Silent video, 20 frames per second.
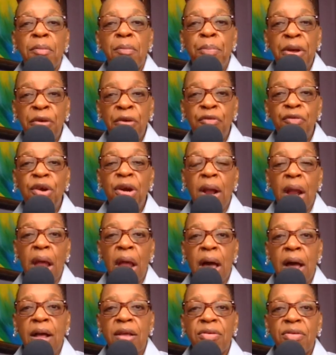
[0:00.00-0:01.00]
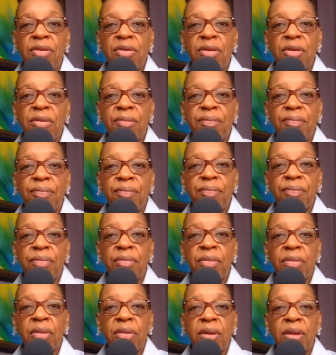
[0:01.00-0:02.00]
be realized?
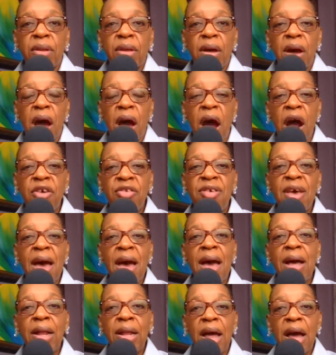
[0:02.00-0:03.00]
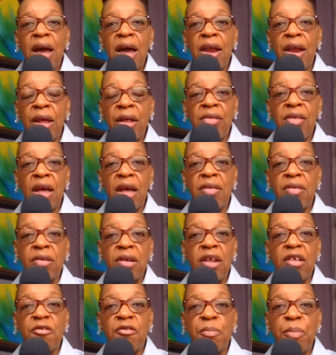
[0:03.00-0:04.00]
Our tagline in
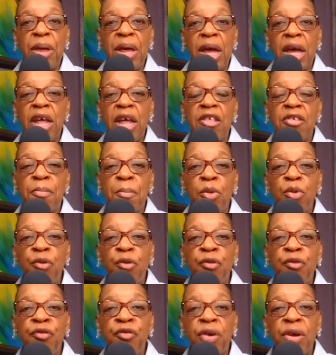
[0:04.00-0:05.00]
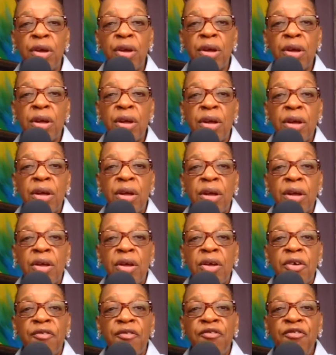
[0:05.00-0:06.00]
Destiny Speak is move
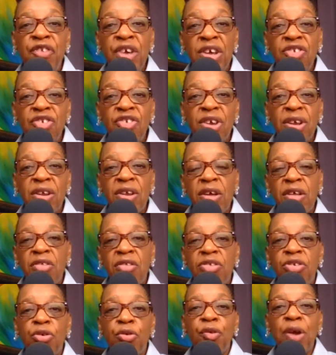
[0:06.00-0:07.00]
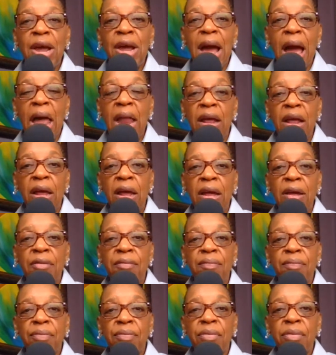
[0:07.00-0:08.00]
vision to reality.
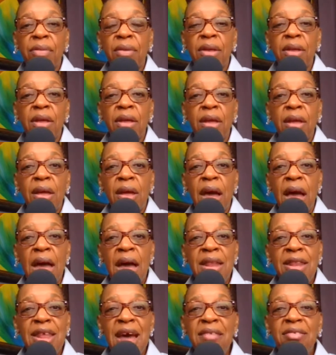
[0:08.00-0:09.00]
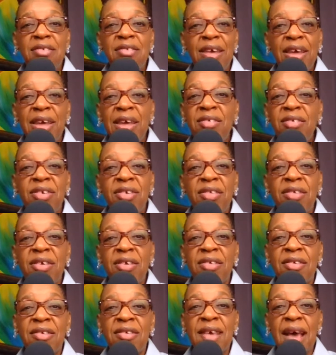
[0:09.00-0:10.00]
And that's easy
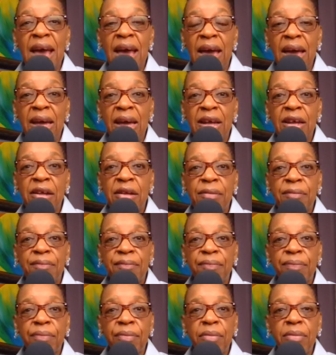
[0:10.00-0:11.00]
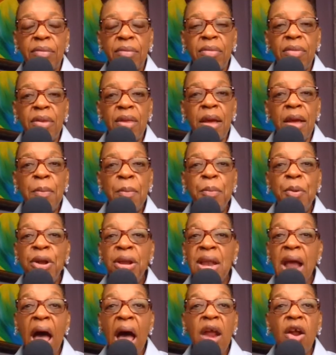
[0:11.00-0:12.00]
to say,
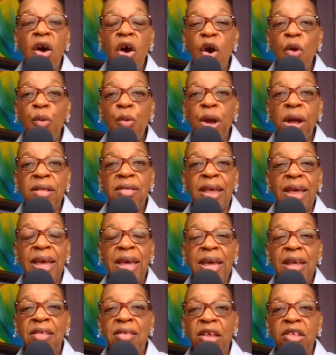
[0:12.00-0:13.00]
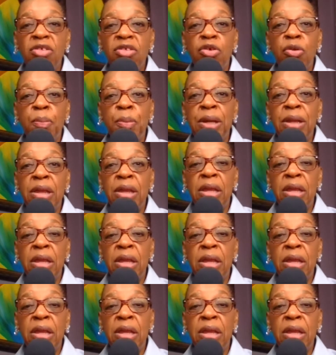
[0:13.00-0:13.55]
but not always easy to be